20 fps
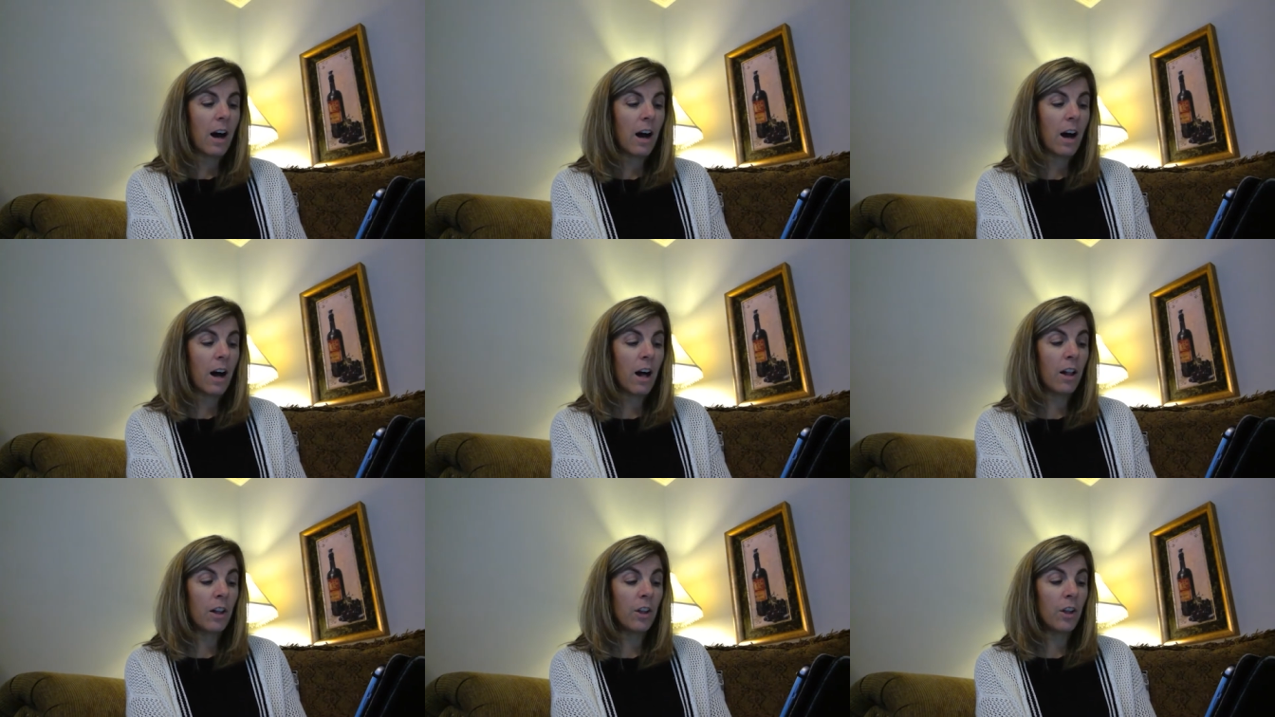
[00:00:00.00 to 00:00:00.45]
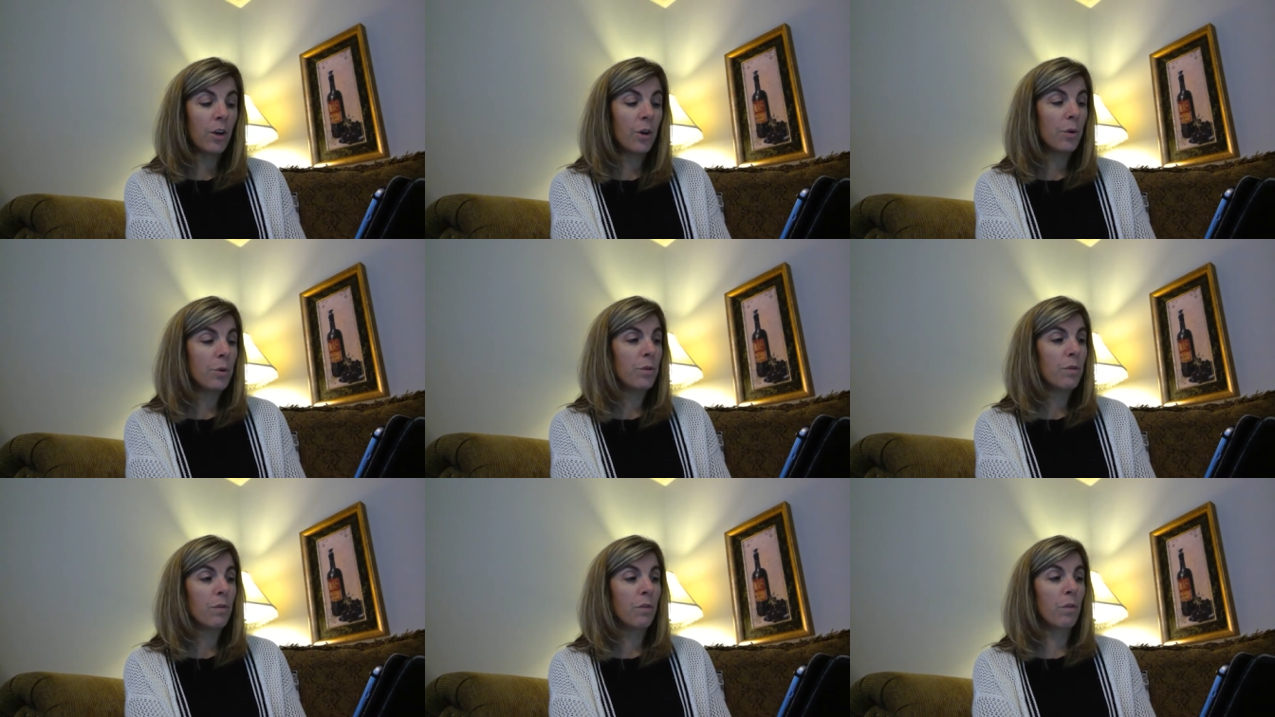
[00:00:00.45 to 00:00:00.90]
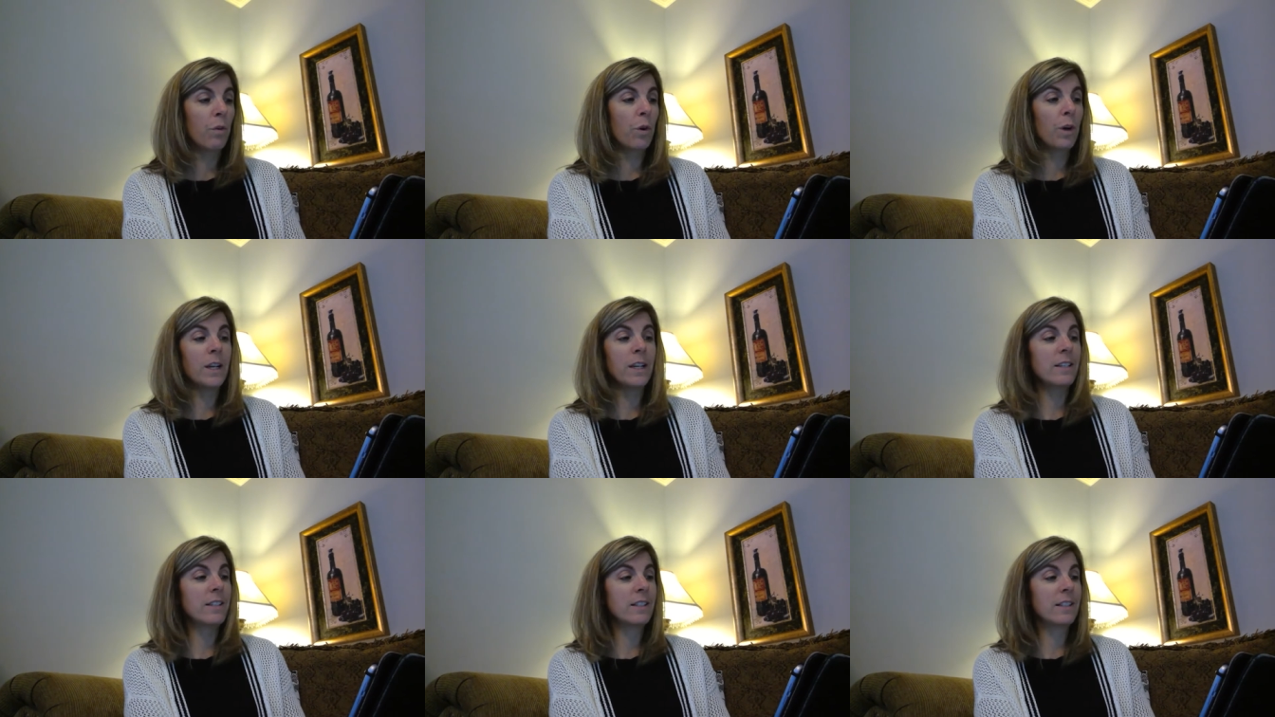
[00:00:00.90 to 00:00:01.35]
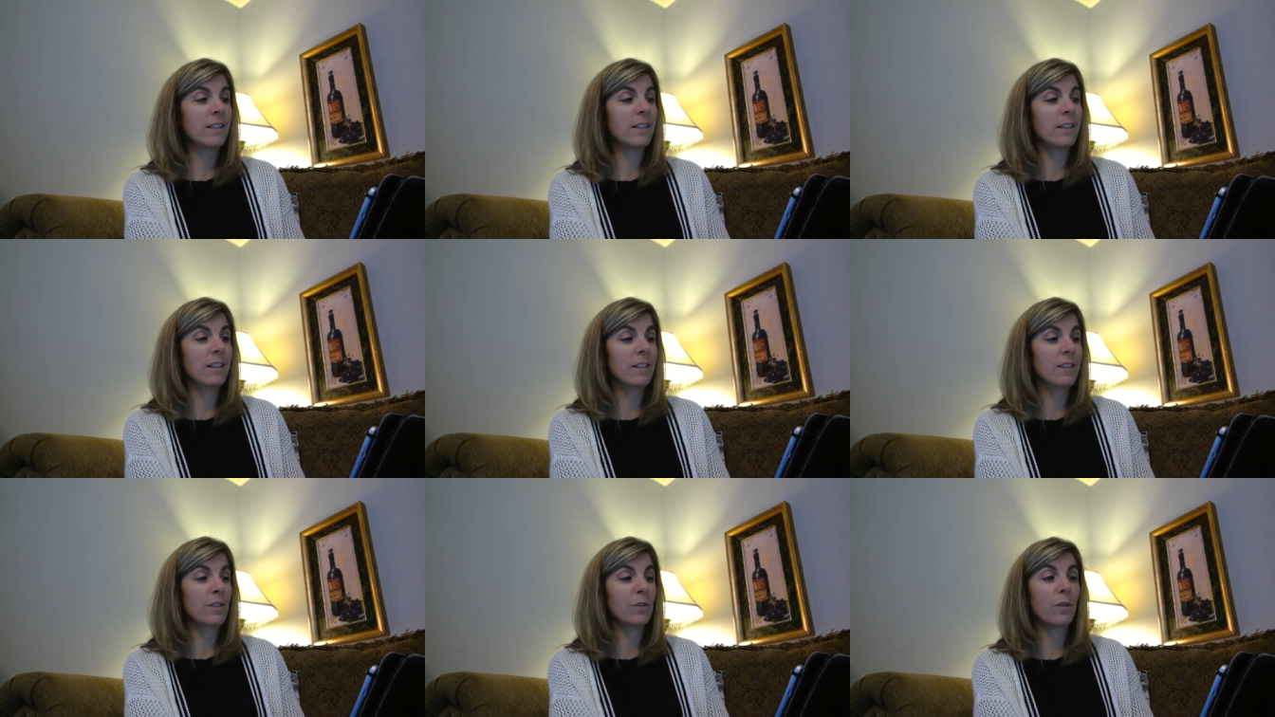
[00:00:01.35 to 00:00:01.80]
Hollowed
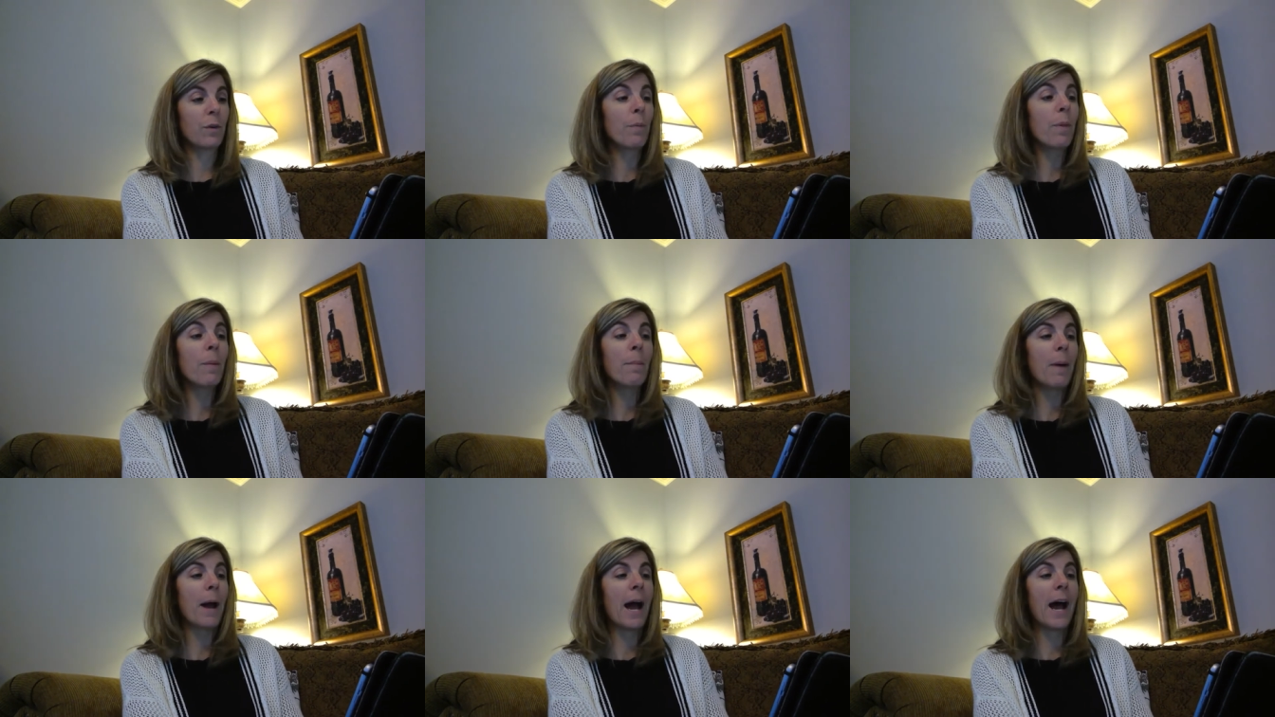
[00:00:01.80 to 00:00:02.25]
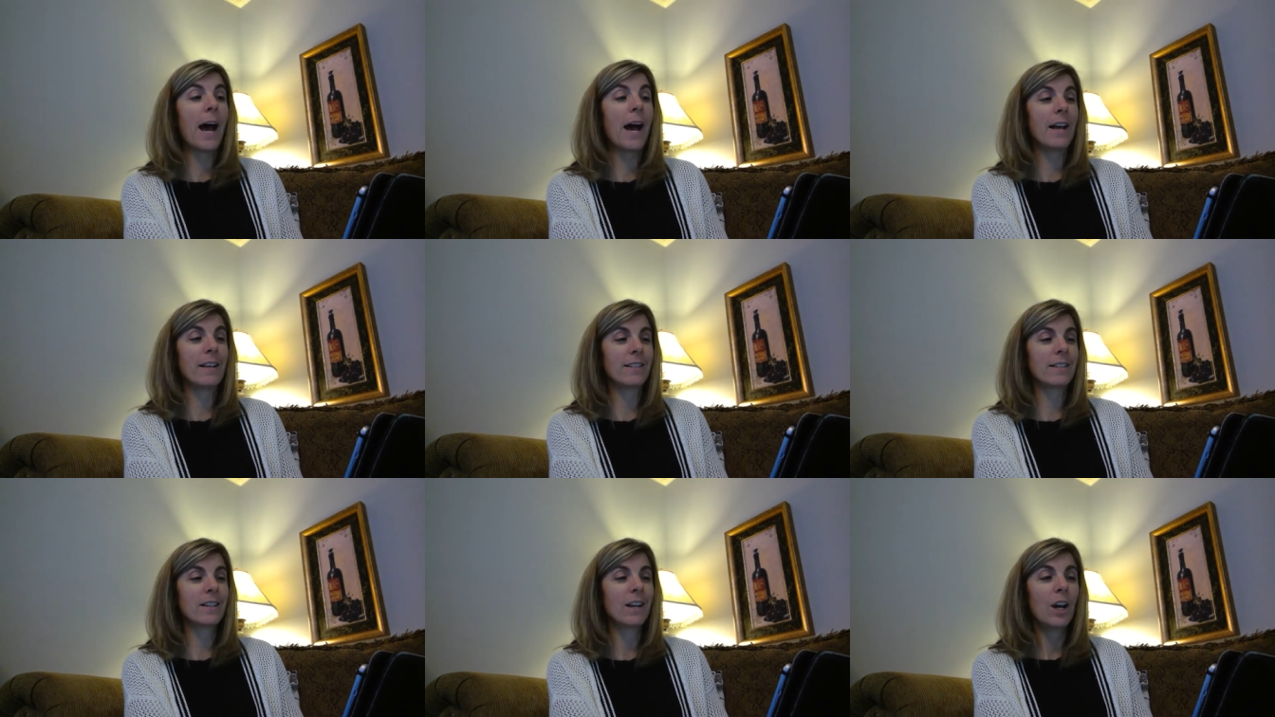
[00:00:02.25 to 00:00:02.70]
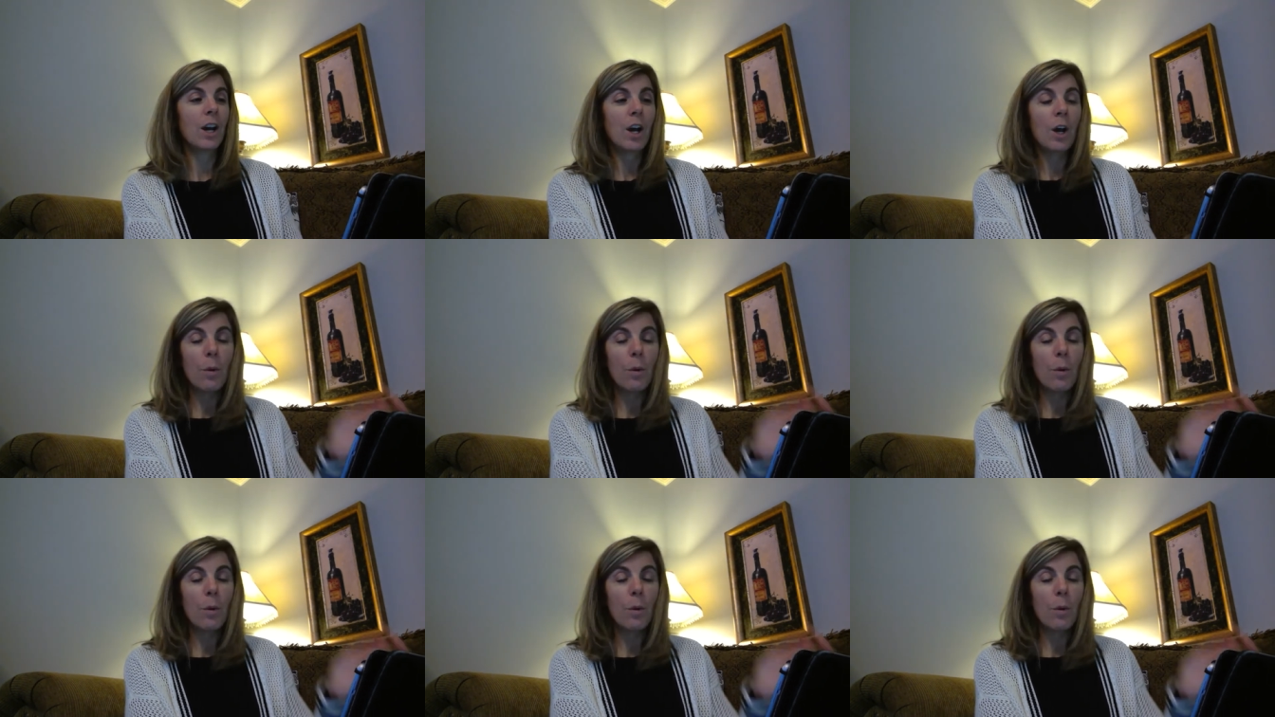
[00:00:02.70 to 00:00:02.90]
voices from the past